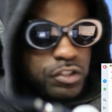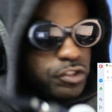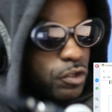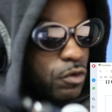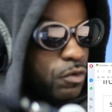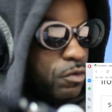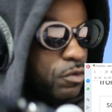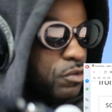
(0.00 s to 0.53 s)

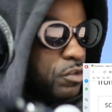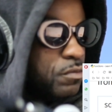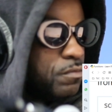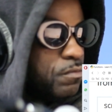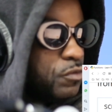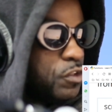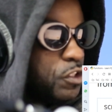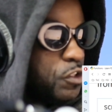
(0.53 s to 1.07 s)
So
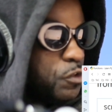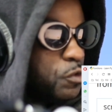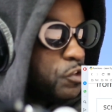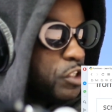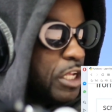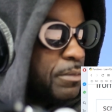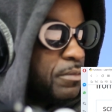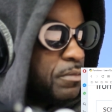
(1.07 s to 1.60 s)

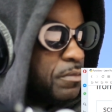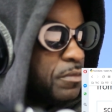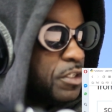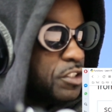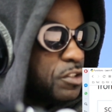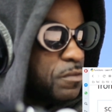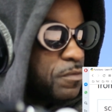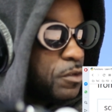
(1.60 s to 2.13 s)
username
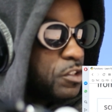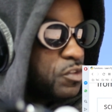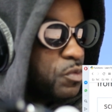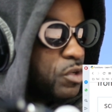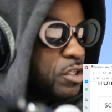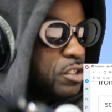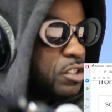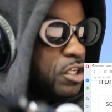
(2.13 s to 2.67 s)
is the first
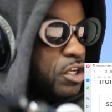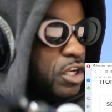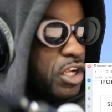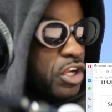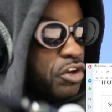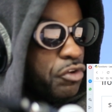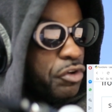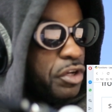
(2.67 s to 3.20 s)
one,
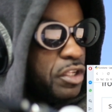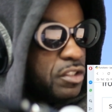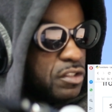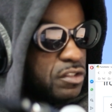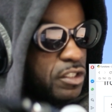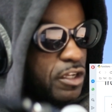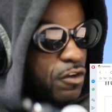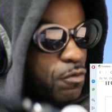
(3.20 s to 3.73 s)
greeting is the
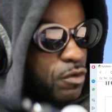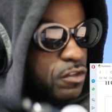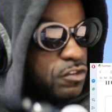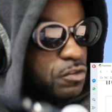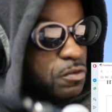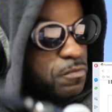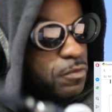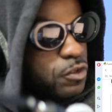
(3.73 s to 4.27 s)
second one.
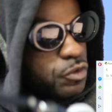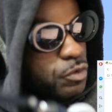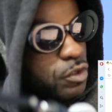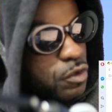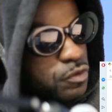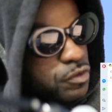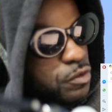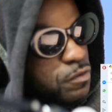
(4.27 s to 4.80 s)
So the first one
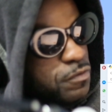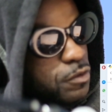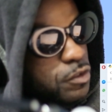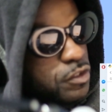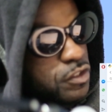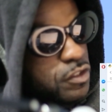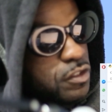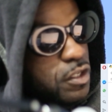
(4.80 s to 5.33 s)
goes to the
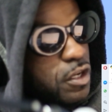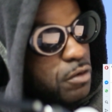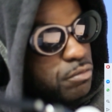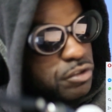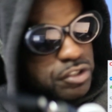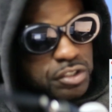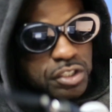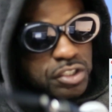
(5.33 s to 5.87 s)
first
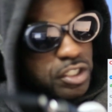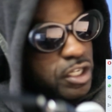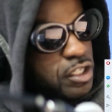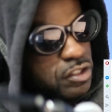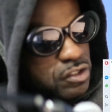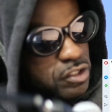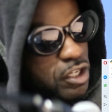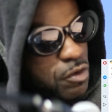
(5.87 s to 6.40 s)
percentage s,
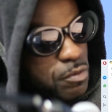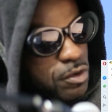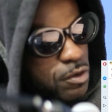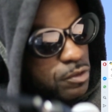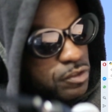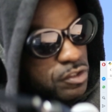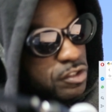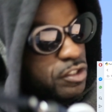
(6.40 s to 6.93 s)
the second one
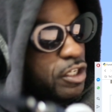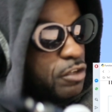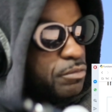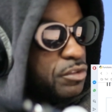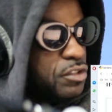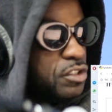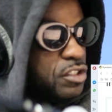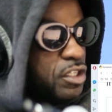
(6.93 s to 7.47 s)
goes to the second
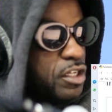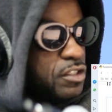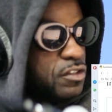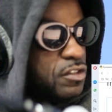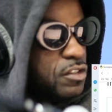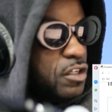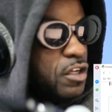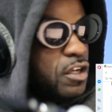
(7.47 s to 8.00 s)
percentage
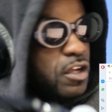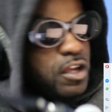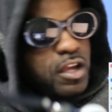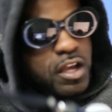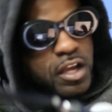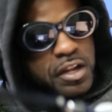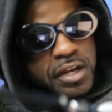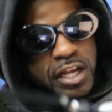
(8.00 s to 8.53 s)
s,
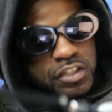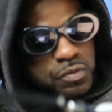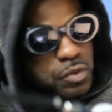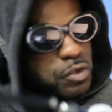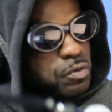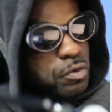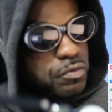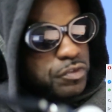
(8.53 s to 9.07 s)
and that's what
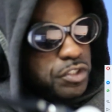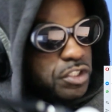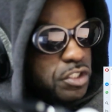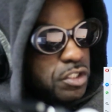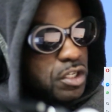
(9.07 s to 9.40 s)
it will read.